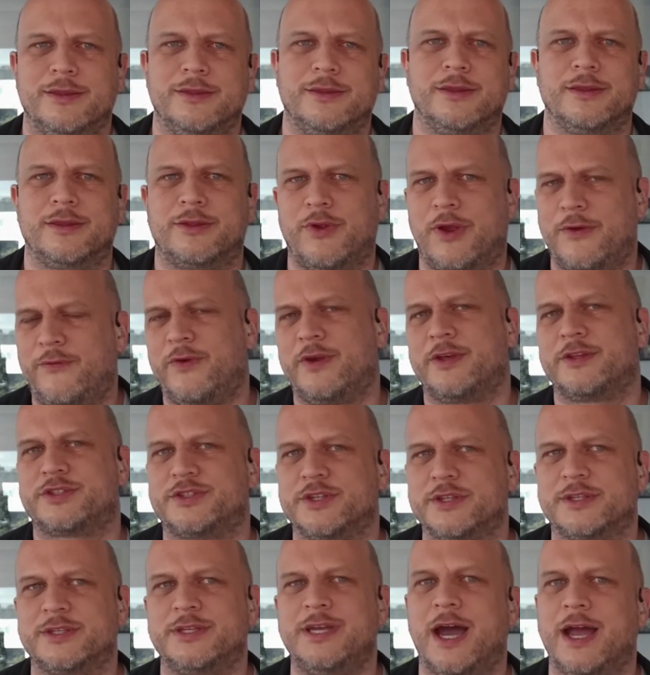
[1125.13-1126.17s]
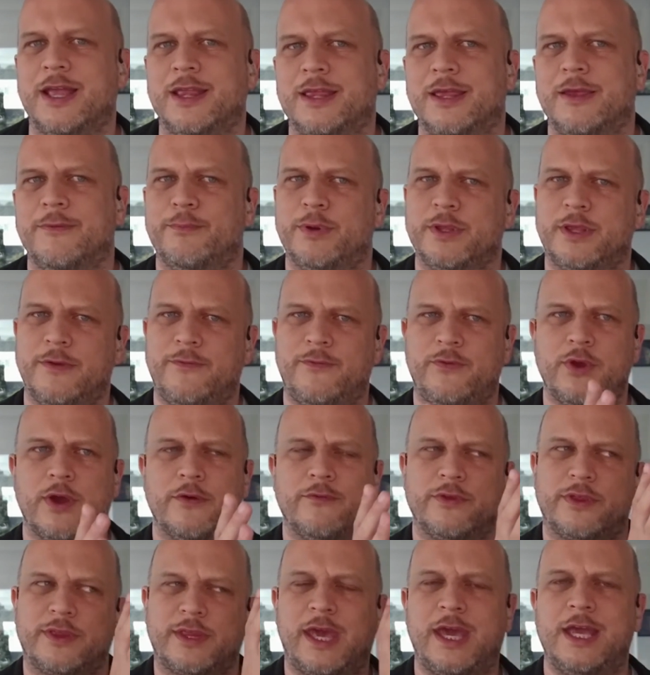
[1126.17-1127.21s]
the traffic is just gone. But if you
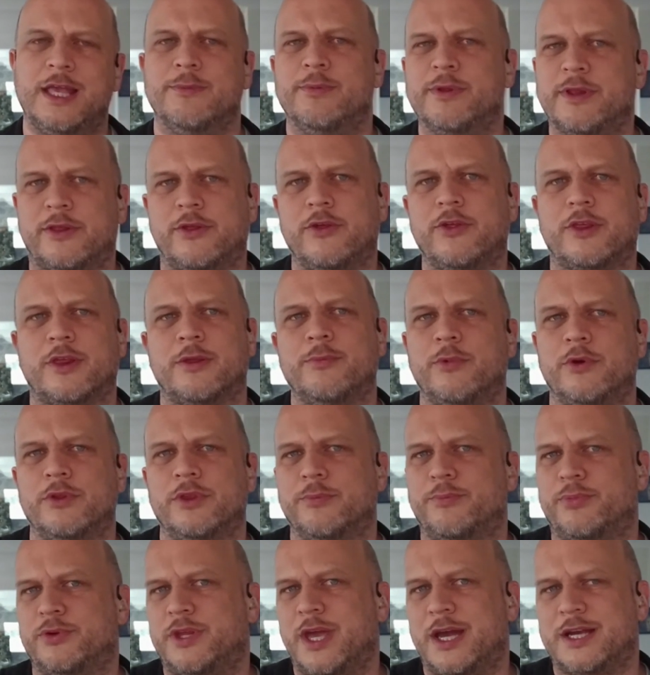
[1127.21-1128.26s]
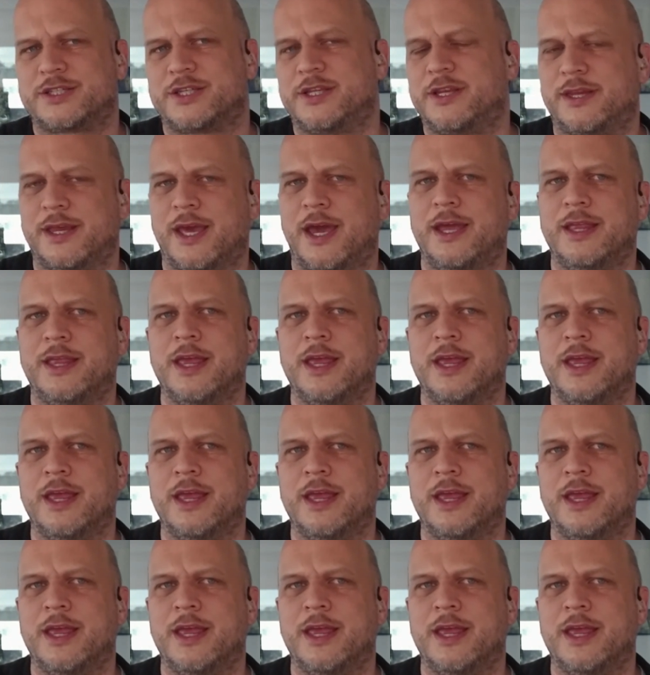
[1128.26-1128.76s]
have a scalable system on the production side,